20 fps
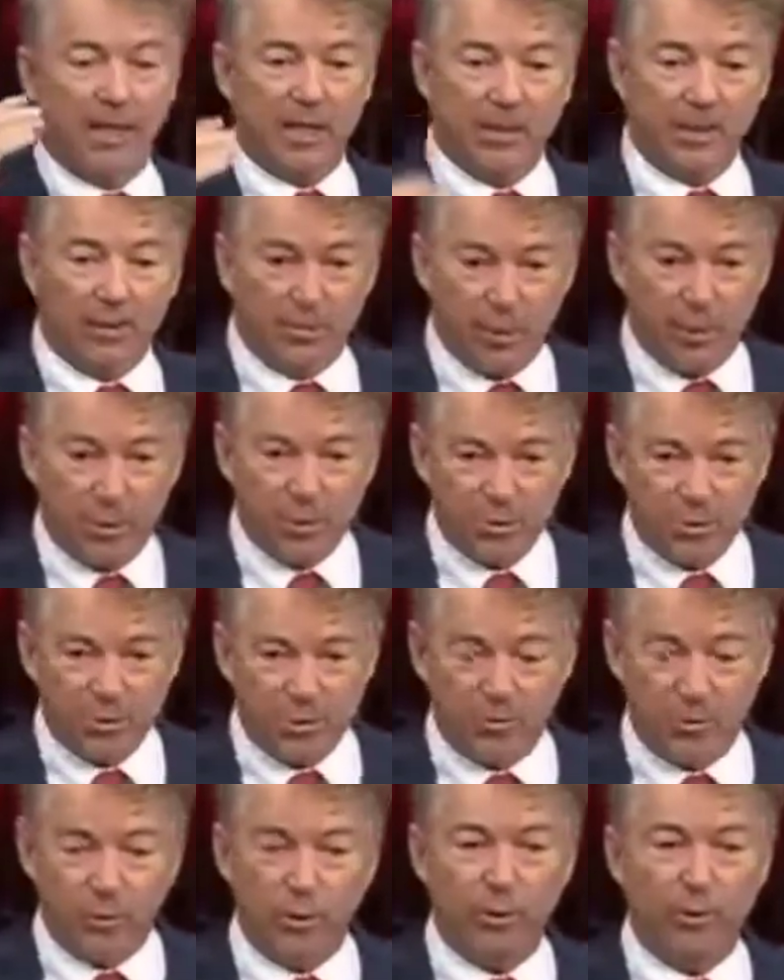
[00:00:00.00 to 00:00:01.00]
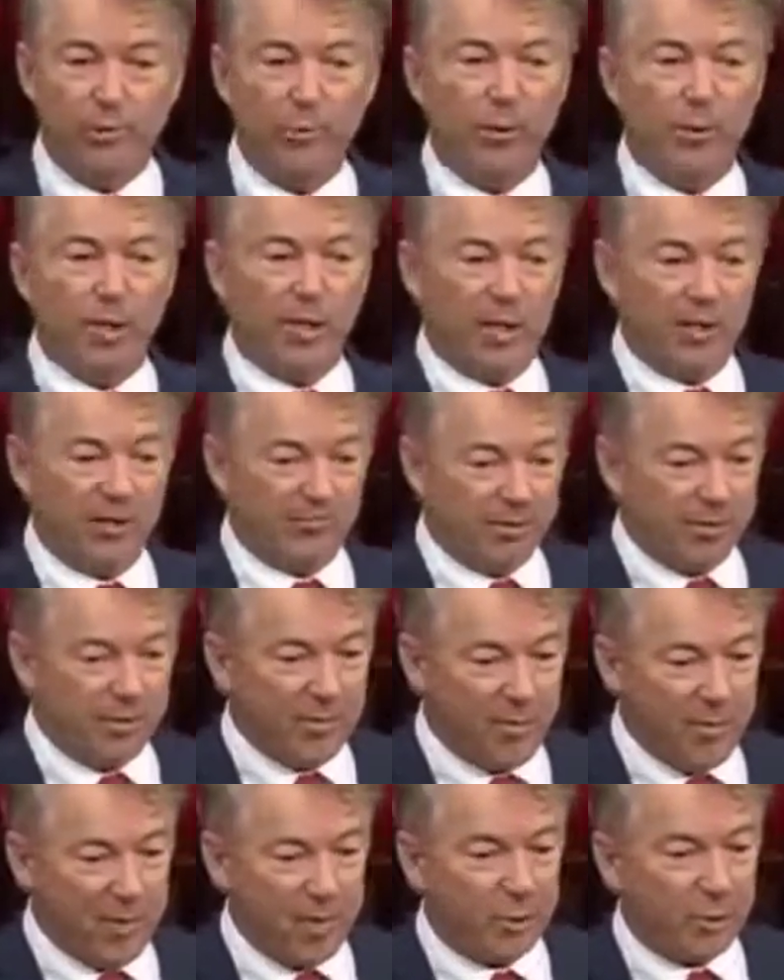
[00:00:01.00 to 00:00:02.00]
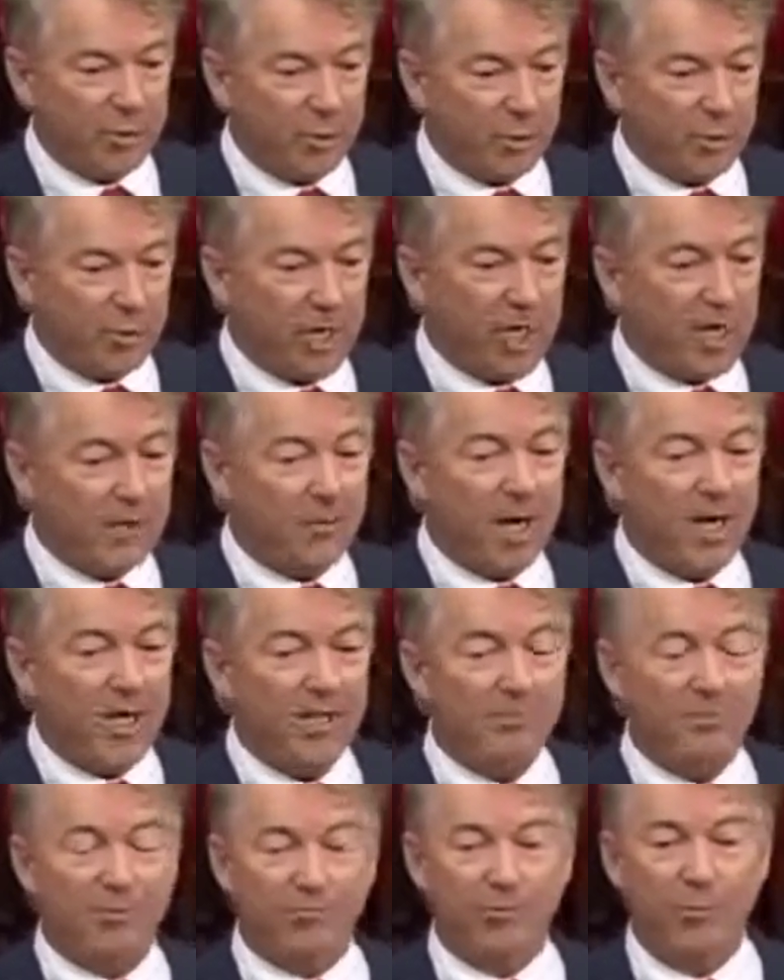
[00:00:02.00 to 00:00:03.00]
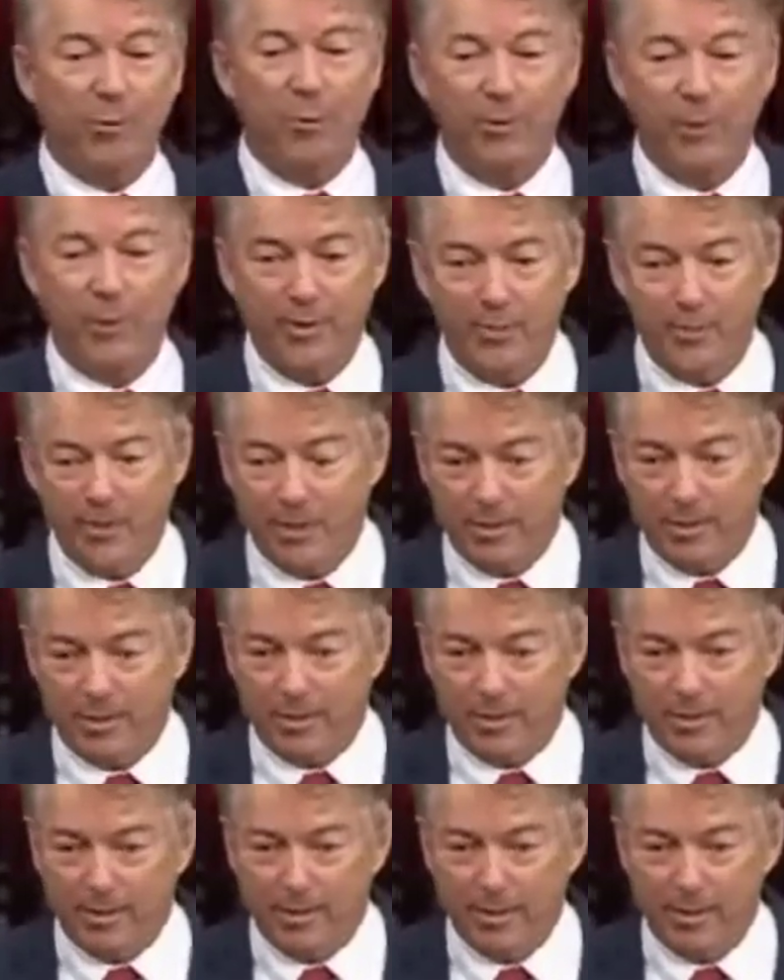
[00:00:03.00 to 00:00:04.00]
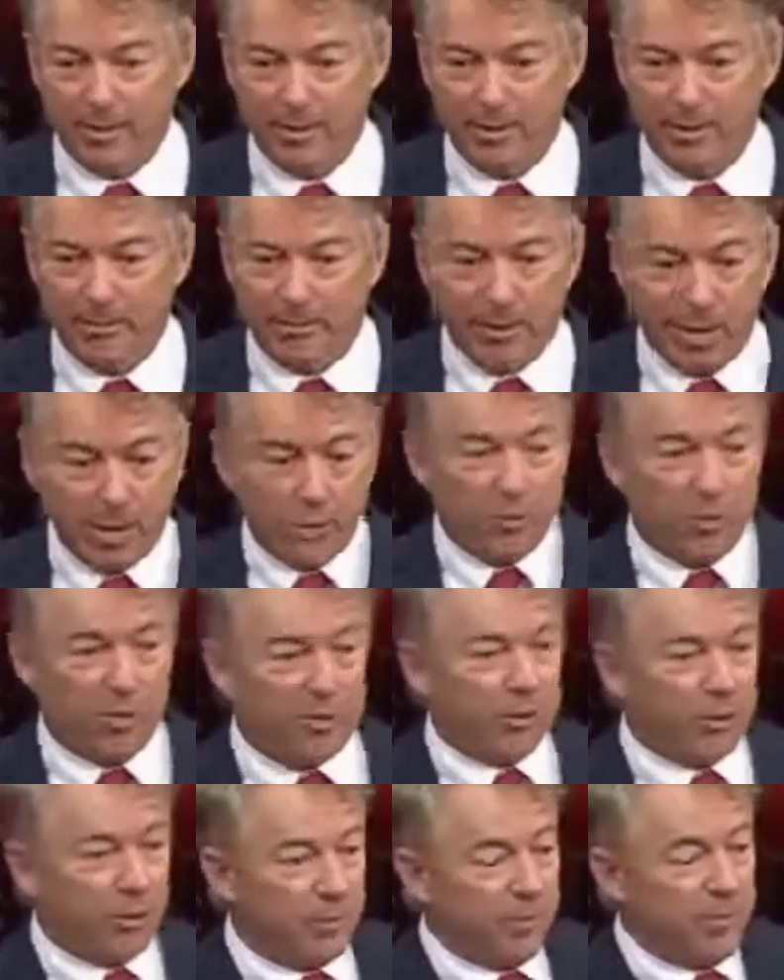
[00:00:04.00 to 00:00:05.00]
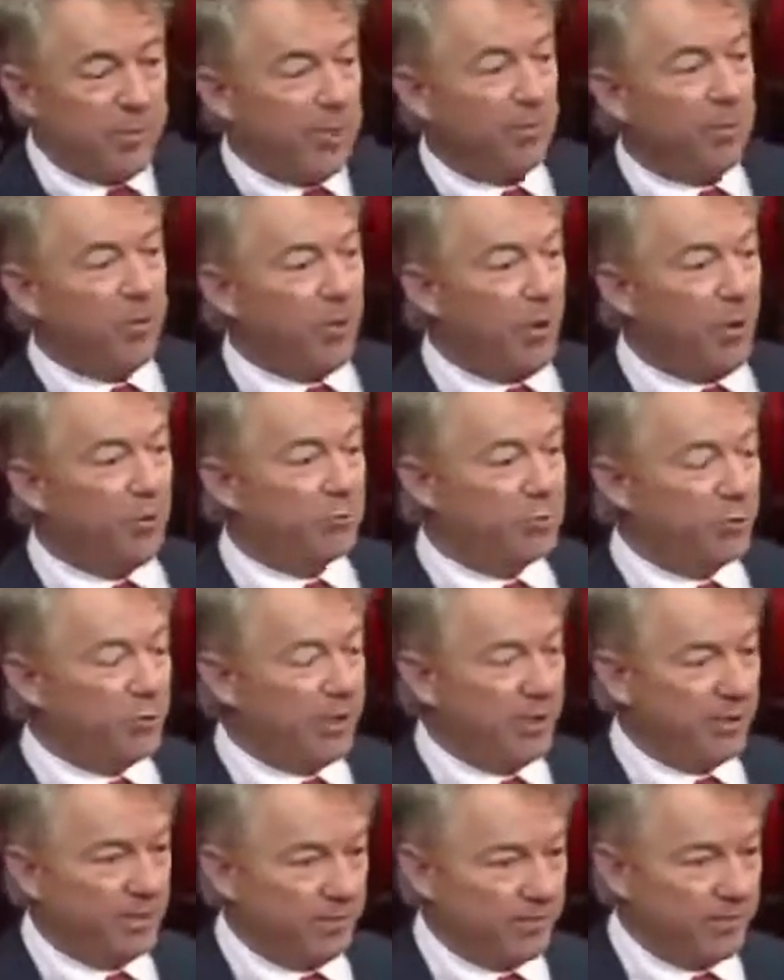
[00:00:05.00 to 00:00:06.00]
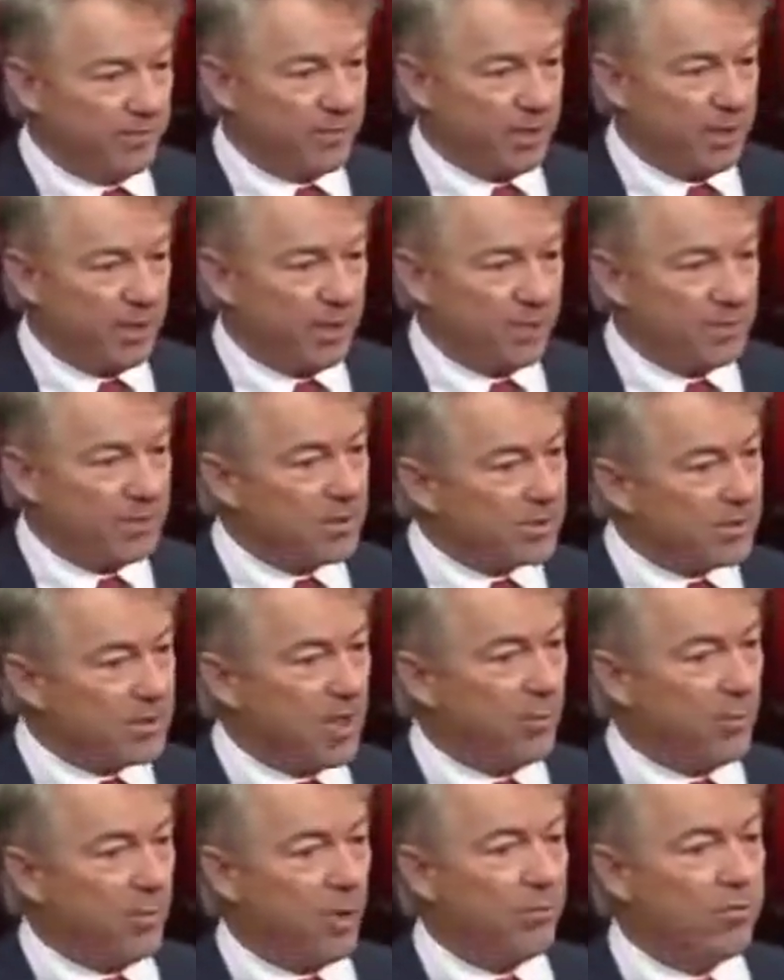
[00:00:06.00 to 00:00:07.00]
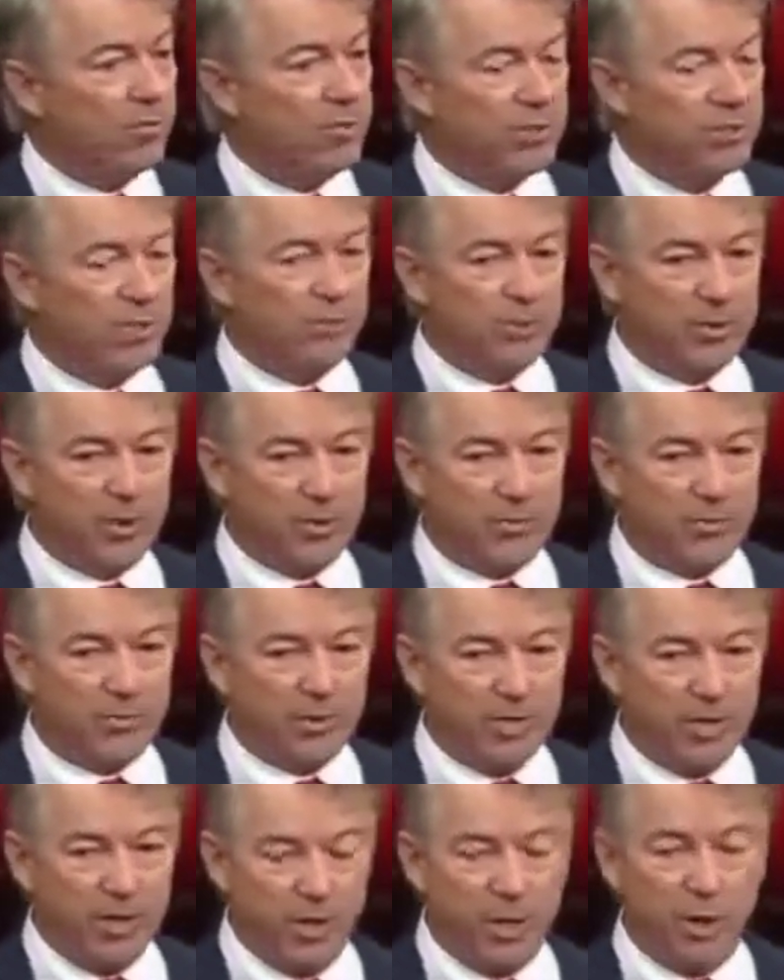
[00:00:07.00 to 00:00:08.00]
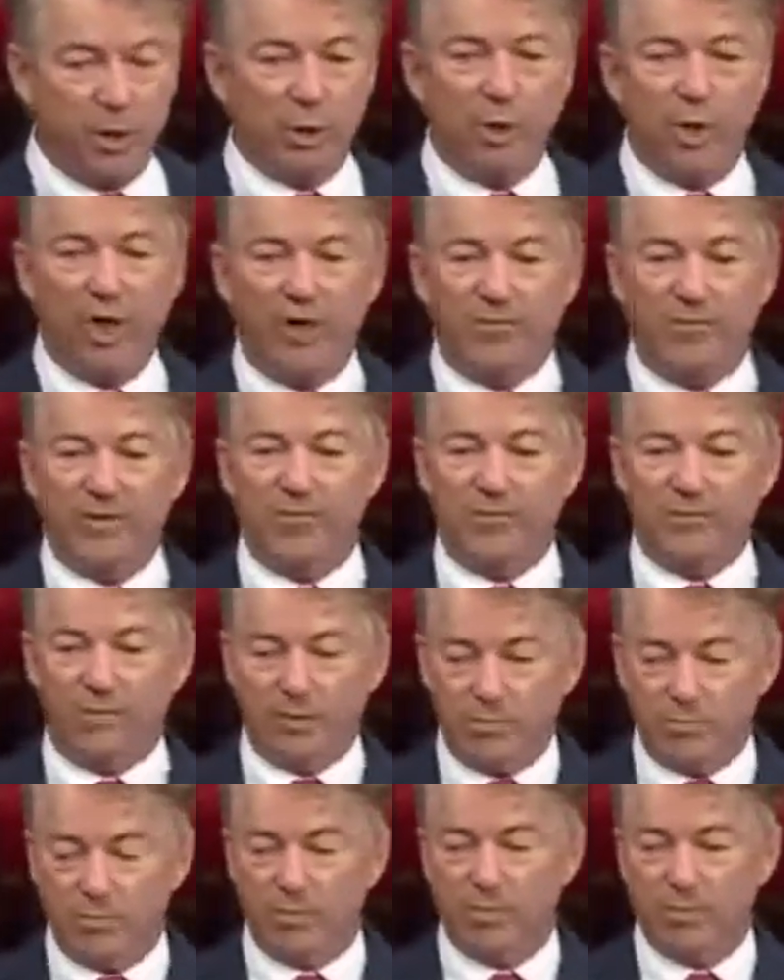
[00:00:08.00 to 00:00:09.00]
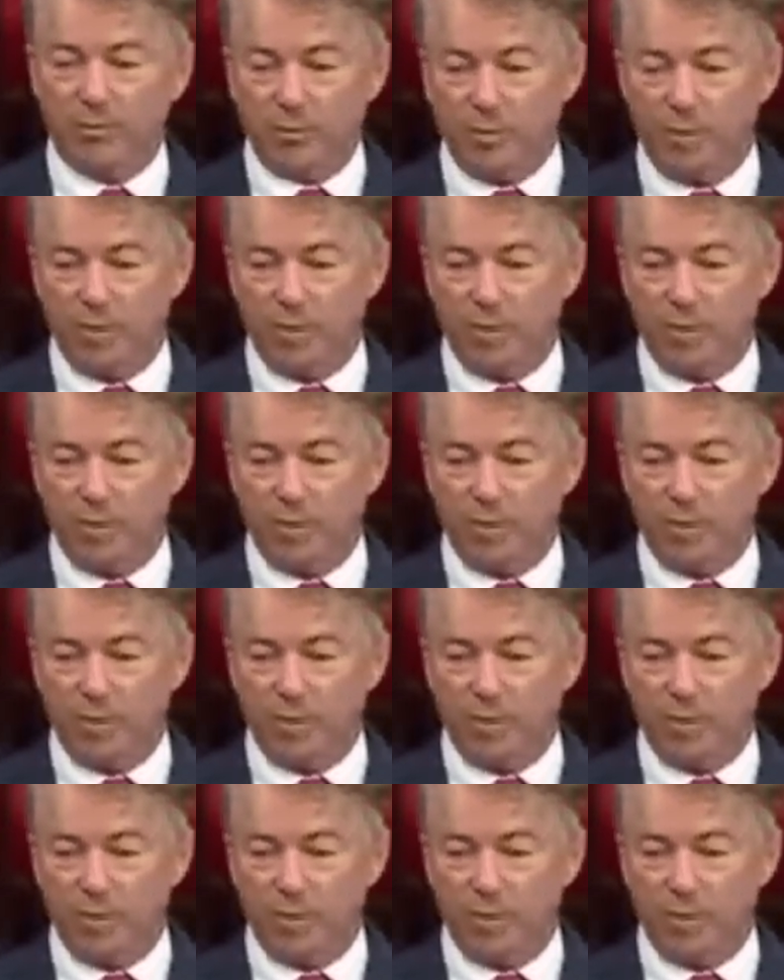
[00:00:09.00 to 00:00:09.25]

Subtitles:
in the emergency room. Give them the monoclonal antibodies before they're admitted. Because once they're admitted, we won't treat them. It's the same way with symptoms. You have to have symptoms